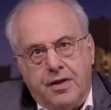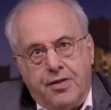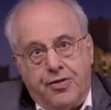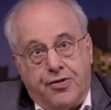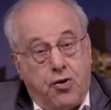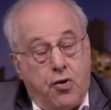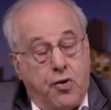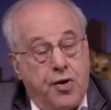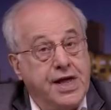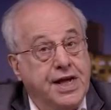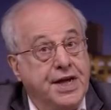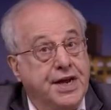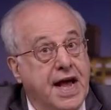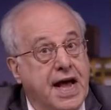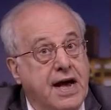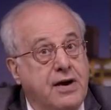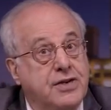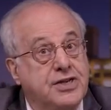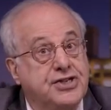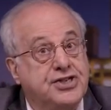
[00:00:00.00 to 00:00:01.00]
Throwing it
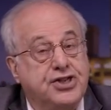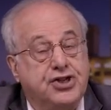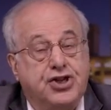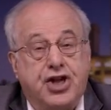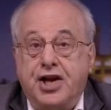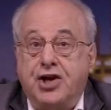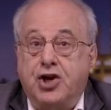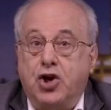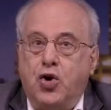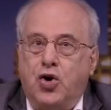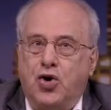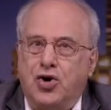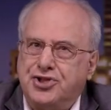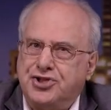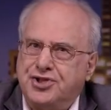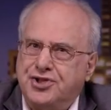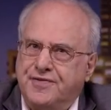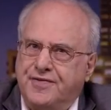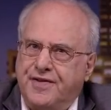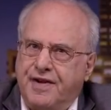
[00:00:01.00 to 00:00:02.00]
out is a dead
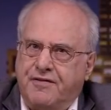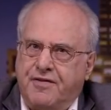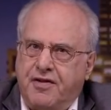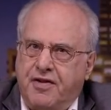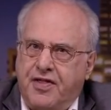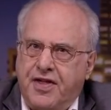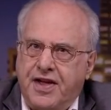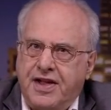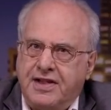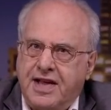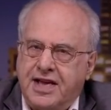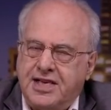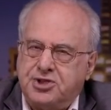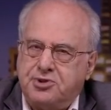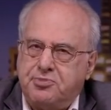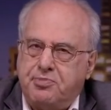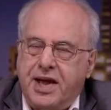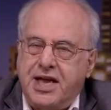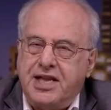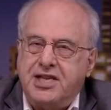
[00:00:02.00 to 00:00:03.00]
loss of everything they
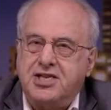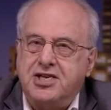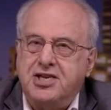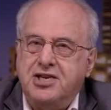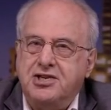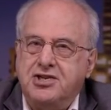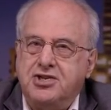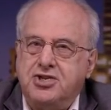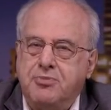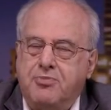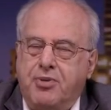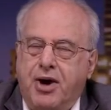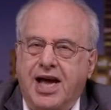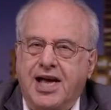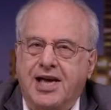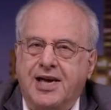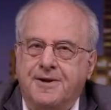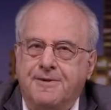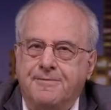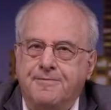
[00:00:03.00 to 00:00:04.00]
spent to buy
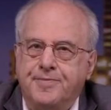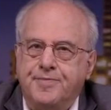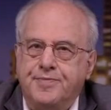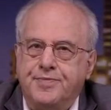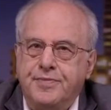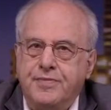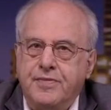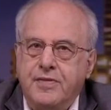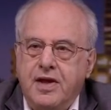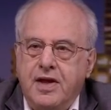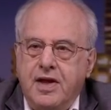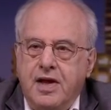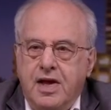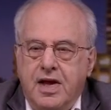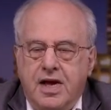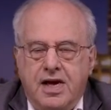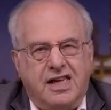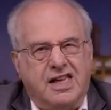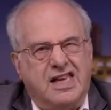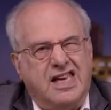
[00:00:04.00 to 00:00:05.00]
it.
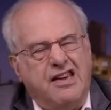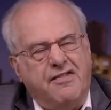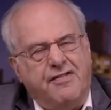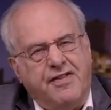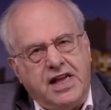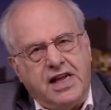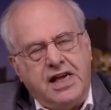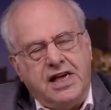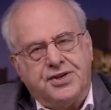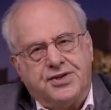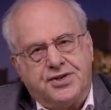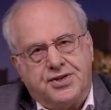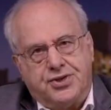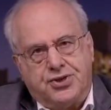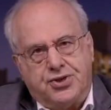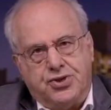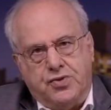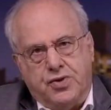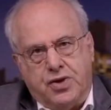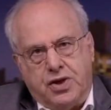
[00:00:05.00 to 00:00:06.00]
Giving it
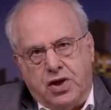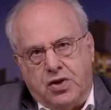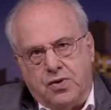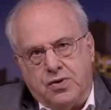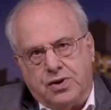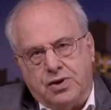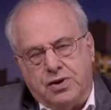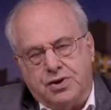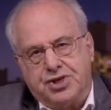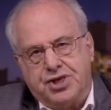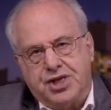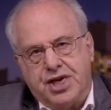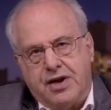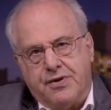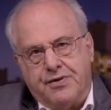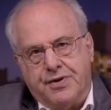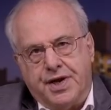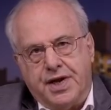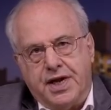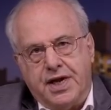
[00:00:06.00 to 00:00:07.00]
to a local
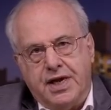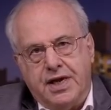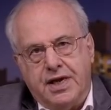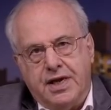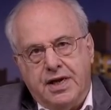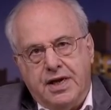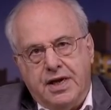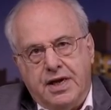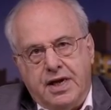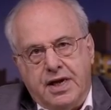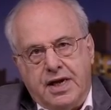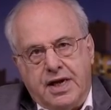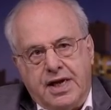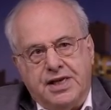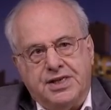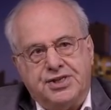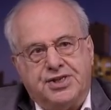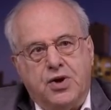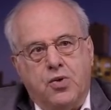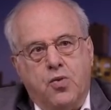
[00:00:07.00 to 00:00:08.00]
charity
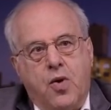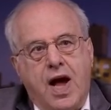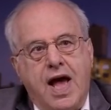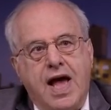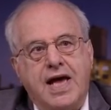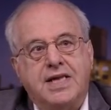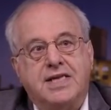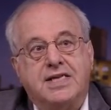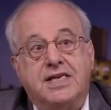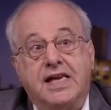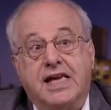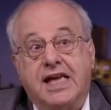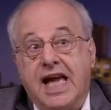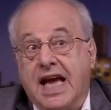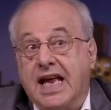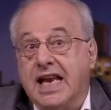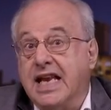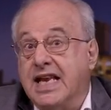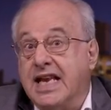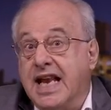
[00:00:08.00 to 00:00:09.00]
is a way to
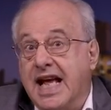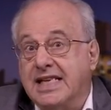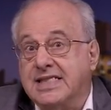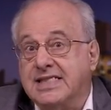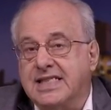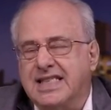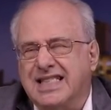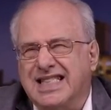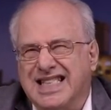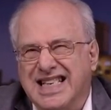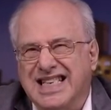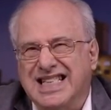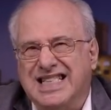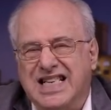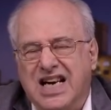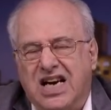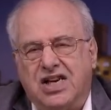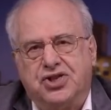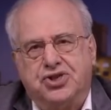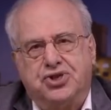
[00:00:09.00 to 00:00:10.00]
get it as a
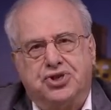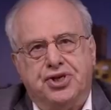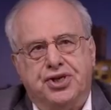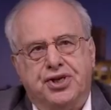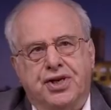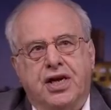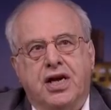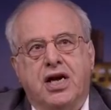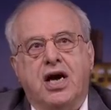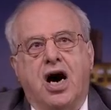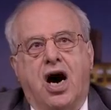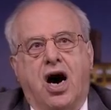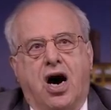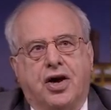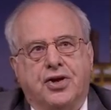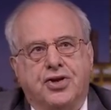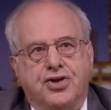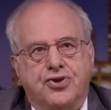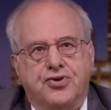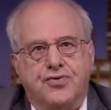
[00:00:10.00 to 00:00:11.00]
deduction
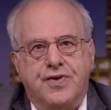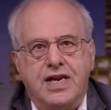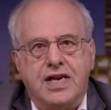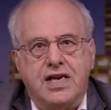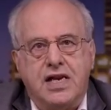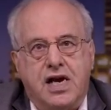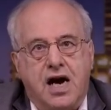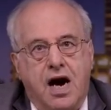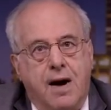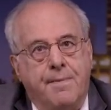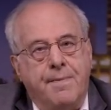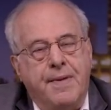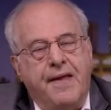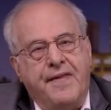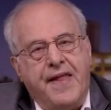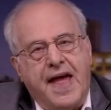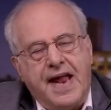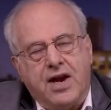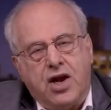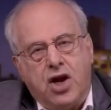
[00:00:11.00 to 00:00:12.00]
on your income,
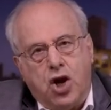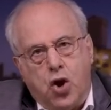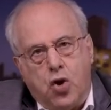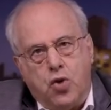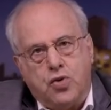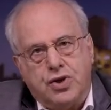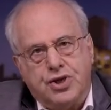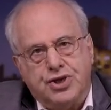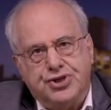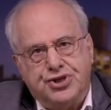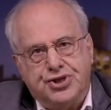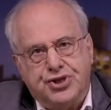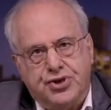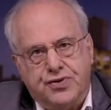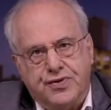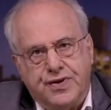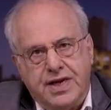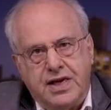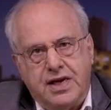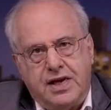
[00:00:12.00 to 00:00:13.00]
and that lowers
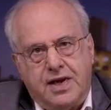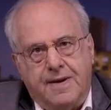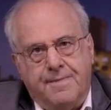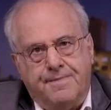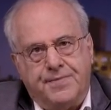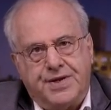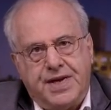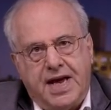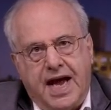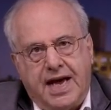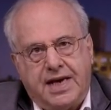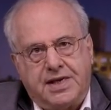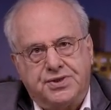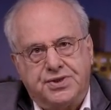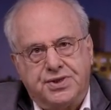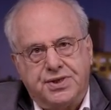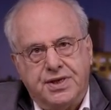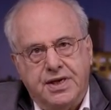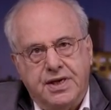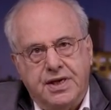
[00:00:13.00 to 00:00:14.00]
your income
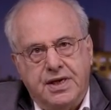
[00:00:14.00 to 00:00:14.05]
tax.